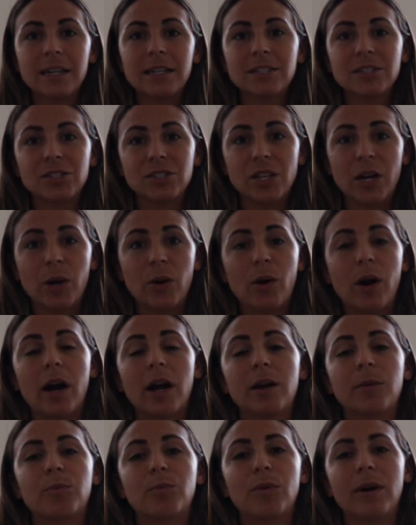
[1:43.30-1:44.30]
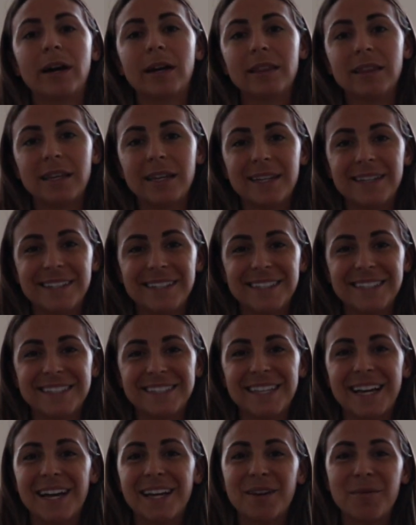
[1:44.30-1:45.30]
So our breath
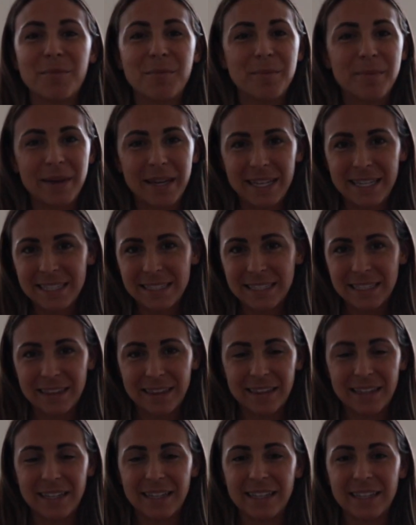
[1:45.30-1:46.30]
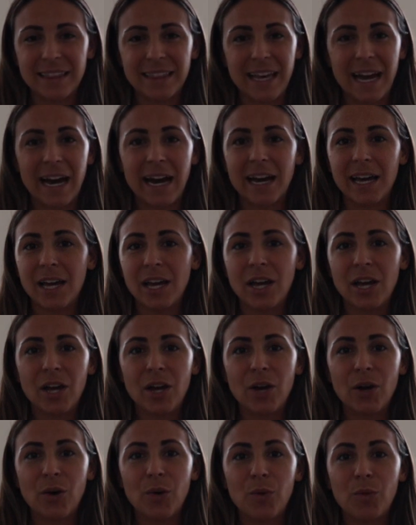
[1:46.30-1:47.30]
is an amazing thing that
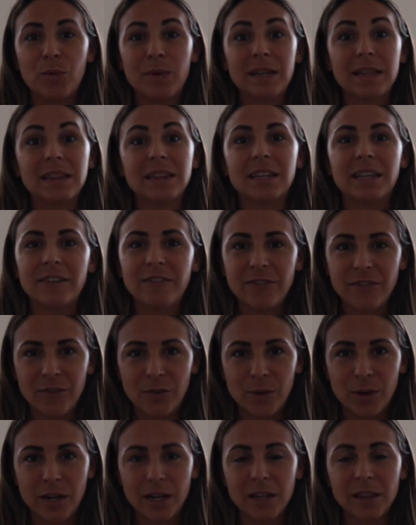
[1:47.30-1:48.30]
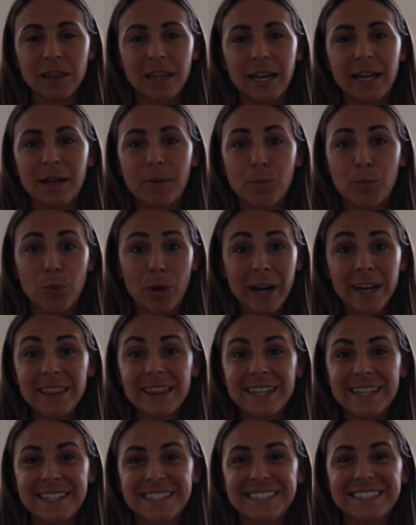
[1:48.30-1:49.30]
we live for.
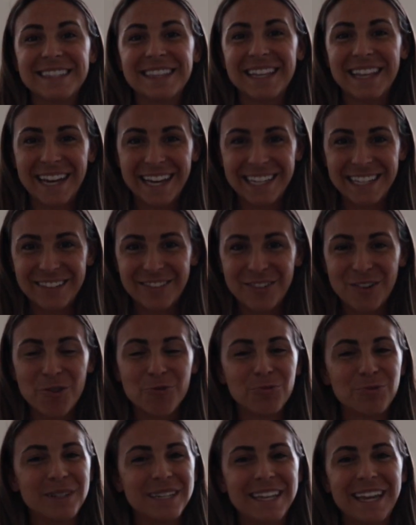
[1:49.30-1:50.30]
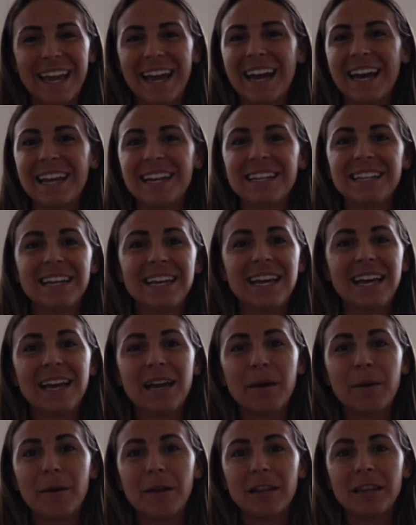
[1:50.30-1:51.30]
Breath is life. We can't
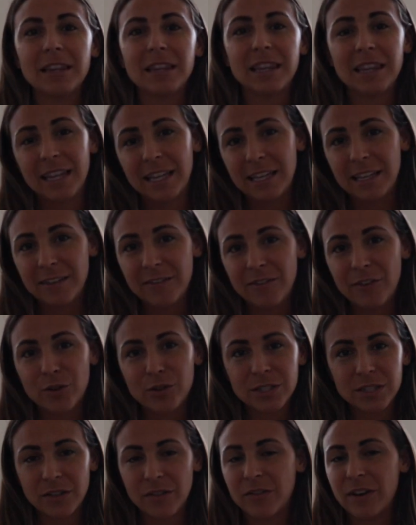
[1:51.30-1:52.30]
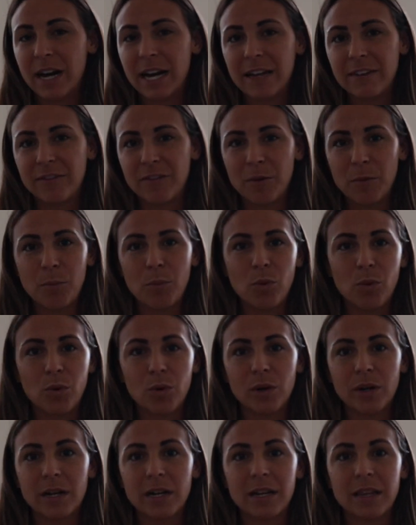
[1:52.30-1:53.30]
live or survive
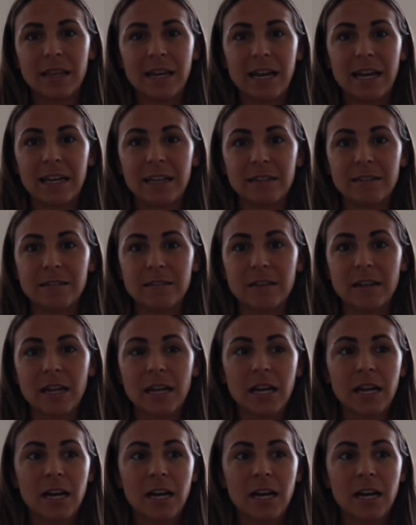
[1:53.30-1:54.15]
more than